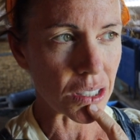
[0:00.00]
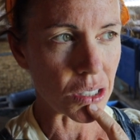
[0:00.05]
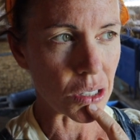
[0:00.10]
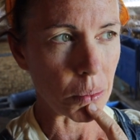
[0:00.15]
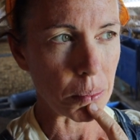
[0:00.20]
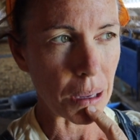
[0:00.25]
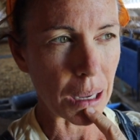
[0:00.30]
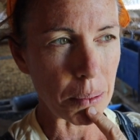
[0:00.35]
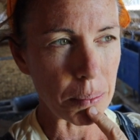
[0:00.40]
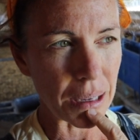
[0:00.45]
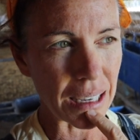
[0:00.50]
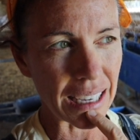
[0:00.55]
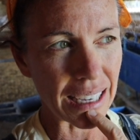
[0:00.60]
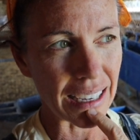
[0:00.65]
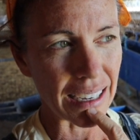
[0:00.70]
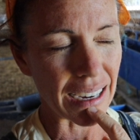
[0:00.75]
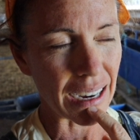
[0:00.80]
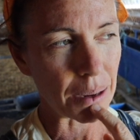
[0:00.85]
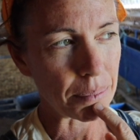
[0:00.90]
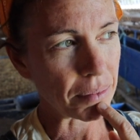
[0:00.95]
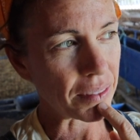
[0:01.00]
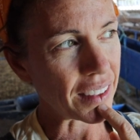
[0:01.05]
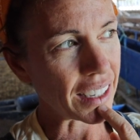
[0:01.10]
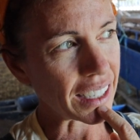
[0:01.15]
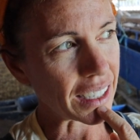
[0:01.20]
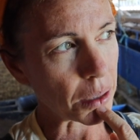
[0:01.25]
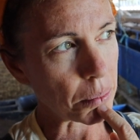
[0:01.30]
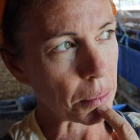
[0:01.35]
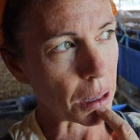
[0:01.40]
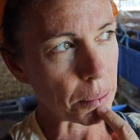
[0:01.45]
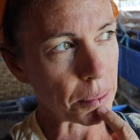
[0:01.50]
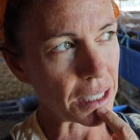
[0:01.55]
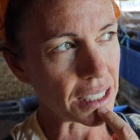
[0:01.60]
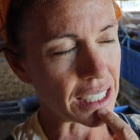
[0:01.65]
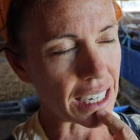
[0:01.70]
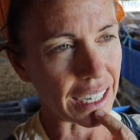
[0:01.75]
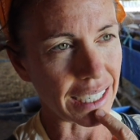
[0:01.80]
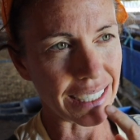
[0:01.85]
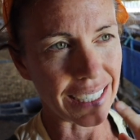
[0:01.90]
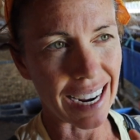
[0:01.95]
So maybe, I'm thinking maybe
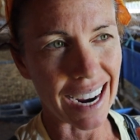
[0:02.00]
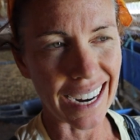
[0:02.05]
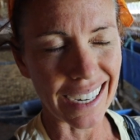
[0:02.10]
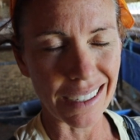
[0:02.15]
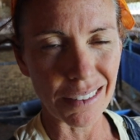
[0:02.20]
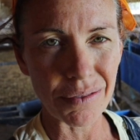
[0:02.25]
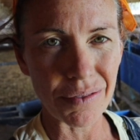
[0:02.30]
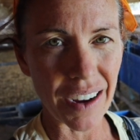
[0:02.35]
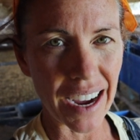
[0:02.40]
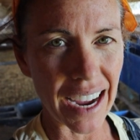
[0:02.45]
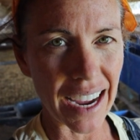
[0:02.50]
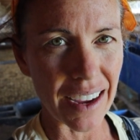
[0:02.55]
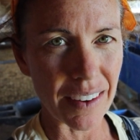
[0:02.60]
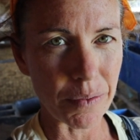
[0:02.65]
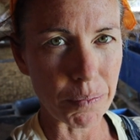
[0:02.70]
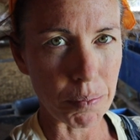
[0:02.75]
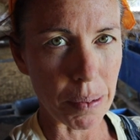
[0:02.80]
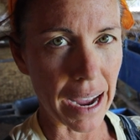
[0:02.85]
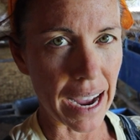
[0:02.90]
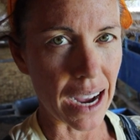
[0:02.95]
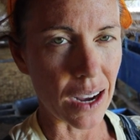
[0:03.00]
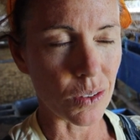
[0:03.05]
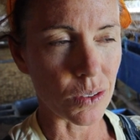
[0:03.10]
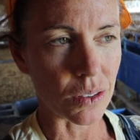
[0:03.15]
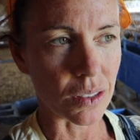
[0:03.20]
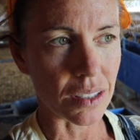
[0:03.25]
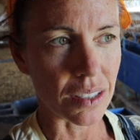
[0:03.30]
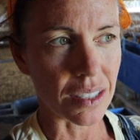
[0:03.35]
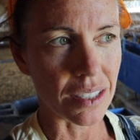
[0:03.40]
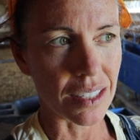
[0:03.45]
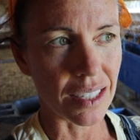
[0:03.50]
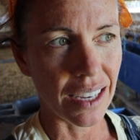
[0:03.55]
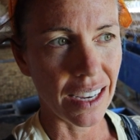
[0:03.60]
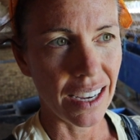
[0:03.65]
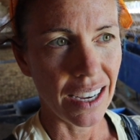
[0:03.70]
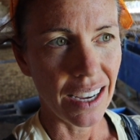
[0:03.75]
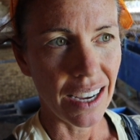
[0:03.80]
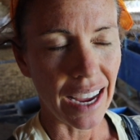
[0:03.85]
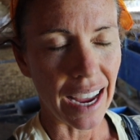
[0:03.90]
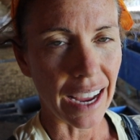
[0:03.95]
take 95 pounds
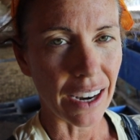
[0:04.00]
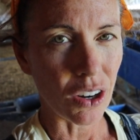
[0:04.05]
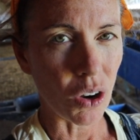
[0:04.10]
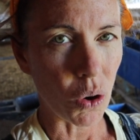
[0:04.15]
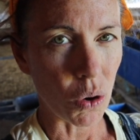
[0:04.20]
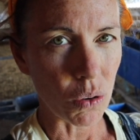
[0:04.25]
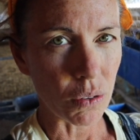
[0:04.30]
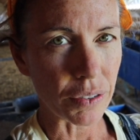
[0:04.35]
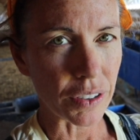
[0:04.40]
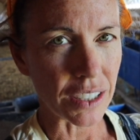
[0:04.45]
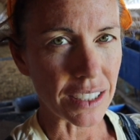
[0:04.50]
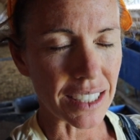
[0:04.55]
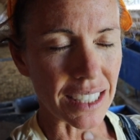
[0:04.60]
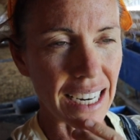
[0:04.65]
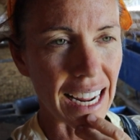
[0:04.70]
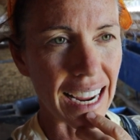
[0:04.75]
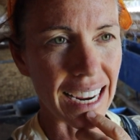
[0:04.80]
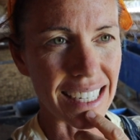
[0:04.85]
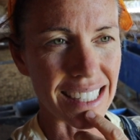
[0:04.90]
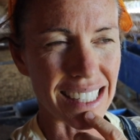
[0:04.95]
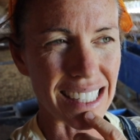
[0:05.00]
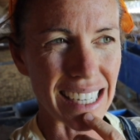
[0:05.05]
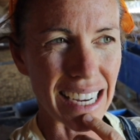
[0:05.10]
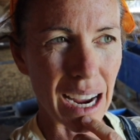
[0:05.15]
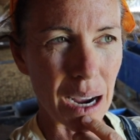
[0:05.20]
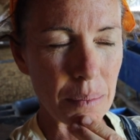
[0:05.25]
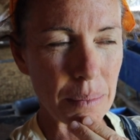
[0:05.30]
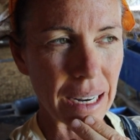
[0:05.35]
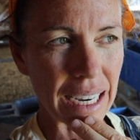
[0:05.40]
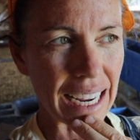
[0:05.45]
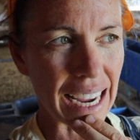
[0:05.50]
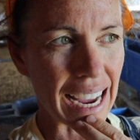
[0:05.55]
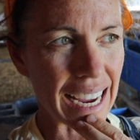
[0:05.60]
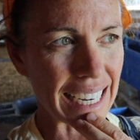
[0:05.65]
and over today and see how many